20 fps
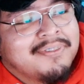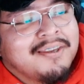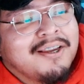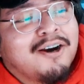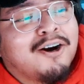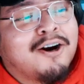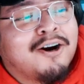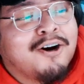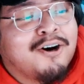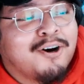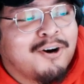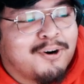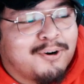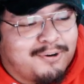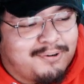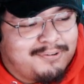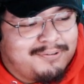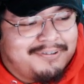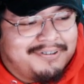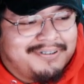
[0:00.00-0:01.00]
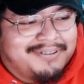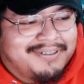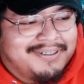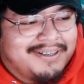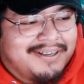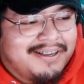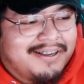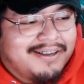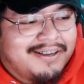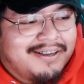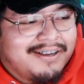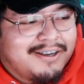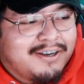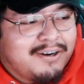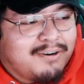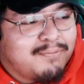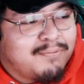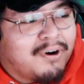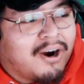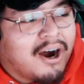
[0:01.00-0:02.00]
Oh,
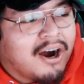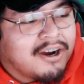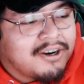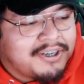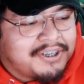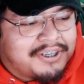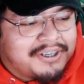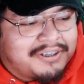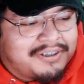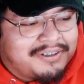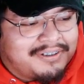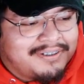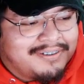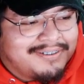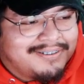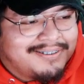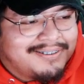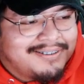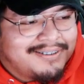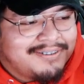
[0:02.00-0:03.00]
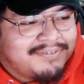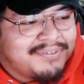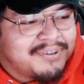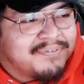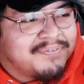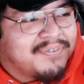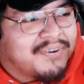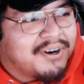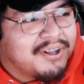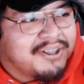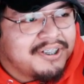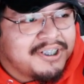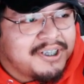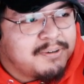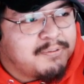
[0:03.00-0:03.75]
Ronnie from Falling in